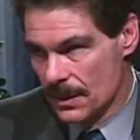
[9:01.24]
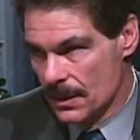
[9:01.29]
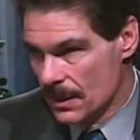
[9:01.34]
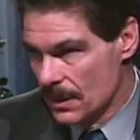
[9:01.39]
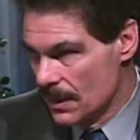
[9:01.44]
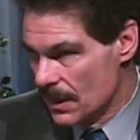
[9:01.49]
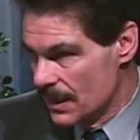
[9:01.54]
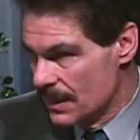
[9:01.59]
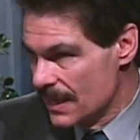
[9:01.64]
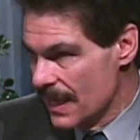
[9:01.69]

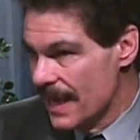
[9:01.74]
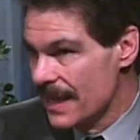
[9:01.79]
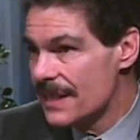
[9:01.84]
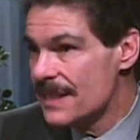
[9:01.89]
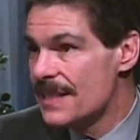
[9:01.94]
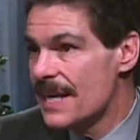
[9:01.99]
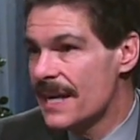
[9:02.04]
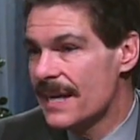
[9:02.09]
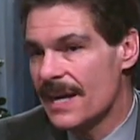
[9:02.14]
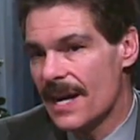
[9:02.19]
The
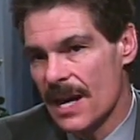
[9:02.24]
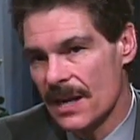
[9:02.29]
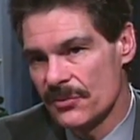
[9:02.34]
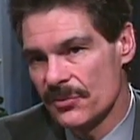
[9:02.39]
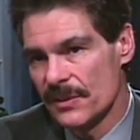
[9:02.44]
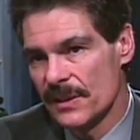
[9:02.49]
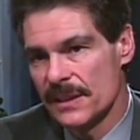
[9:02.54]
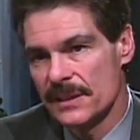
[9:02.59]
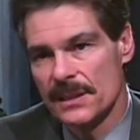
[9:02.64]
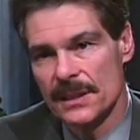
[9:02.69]
day-to-day
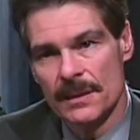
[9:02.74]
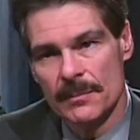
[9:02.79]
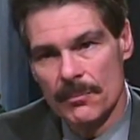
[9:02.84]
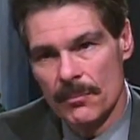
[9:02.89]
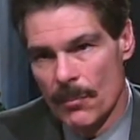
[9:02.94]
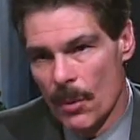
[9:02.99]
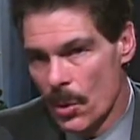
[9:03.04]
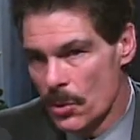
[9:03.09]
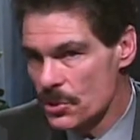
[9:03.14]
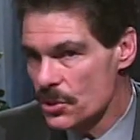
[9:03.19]
conflict in
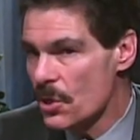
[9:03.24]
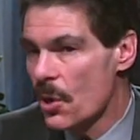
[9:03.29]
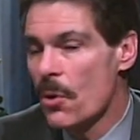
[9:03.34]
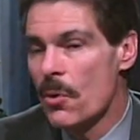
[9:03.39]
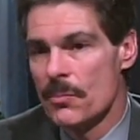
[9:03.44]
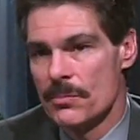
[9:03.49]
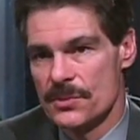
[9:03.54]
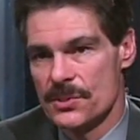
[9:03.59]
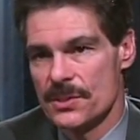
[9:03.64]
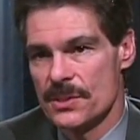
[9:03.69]
most
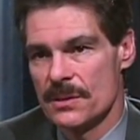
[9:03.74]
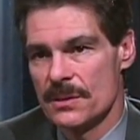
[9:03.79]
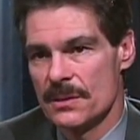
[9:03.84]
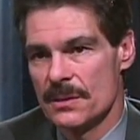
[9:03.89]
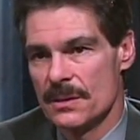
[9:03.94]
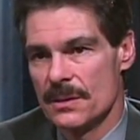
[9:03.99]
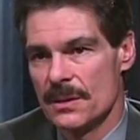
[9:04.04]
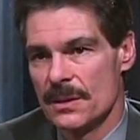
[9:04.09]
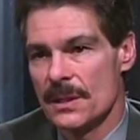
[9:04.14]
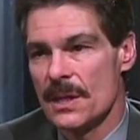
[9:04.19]
homes
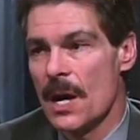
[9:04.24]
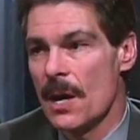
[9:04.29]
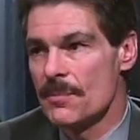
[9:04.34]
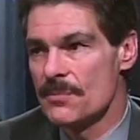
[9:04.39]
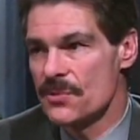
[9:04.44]
comes